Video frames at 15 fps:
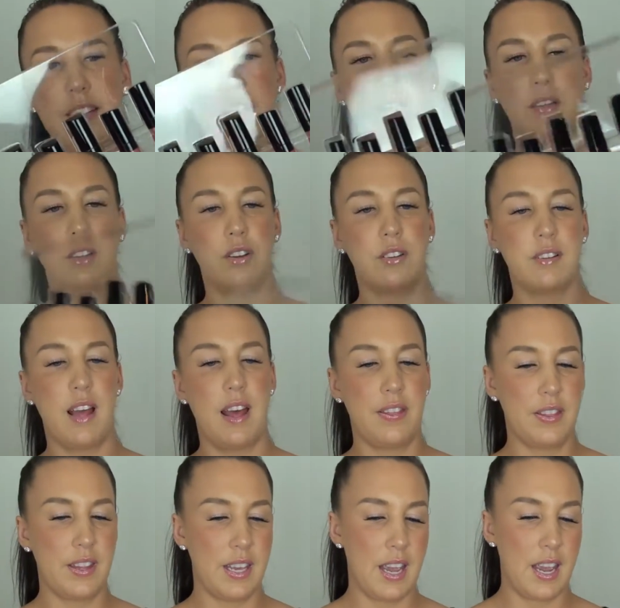this gloss
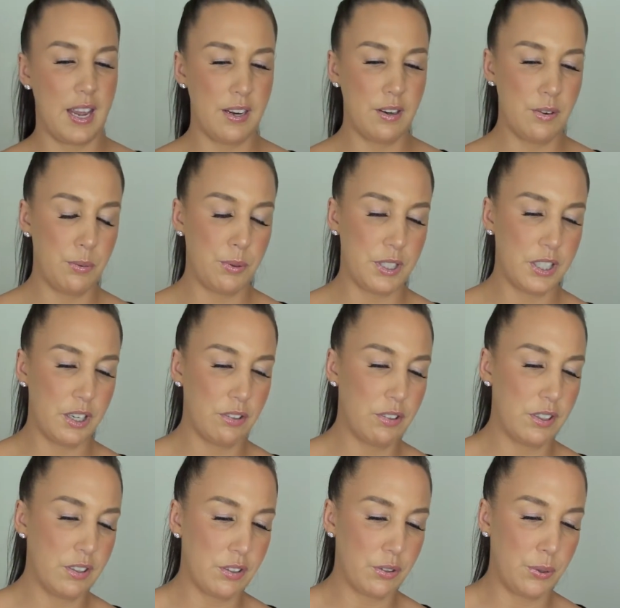at the end, which I'll
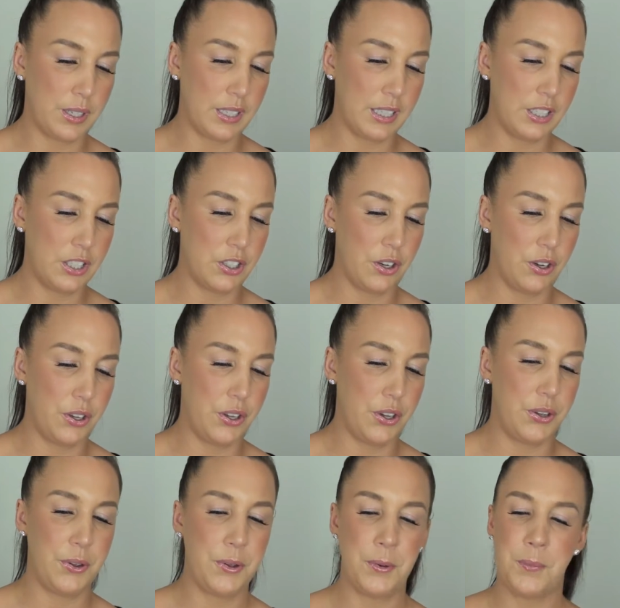just quickly show
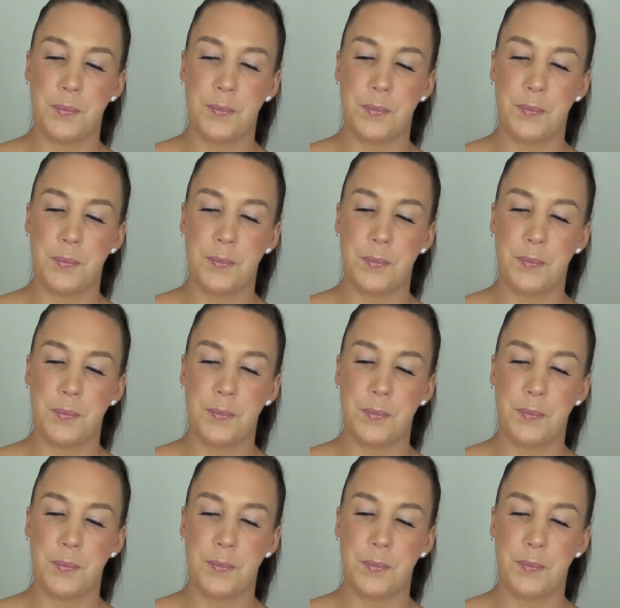you.